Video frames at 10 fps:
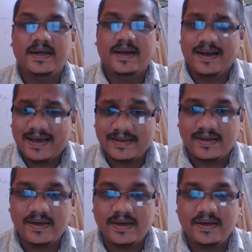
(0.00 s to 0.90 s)

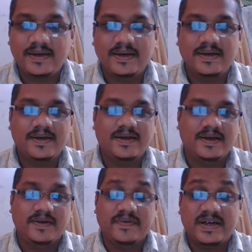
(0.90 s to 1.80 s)
leisurely
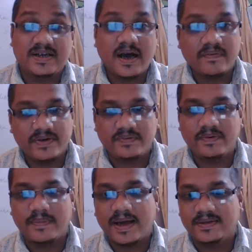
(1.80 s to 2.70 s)
in a very comfortable
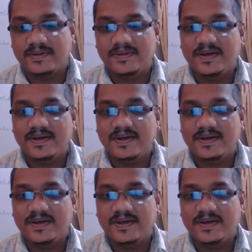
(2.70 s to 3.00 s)
manner,